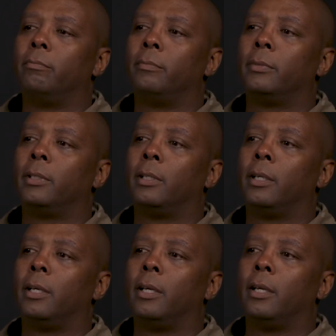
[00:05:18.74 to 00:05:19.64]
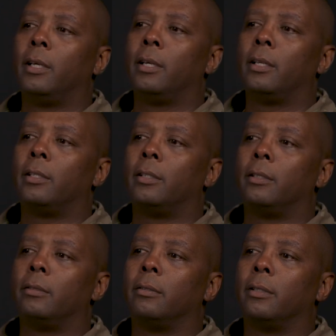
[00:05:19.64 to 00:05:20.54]

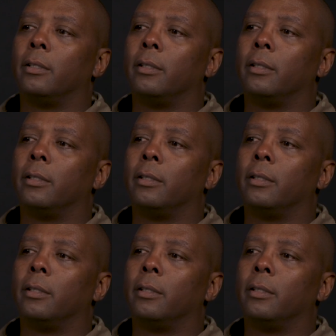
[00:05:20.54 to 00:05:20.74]
Nobody speaks.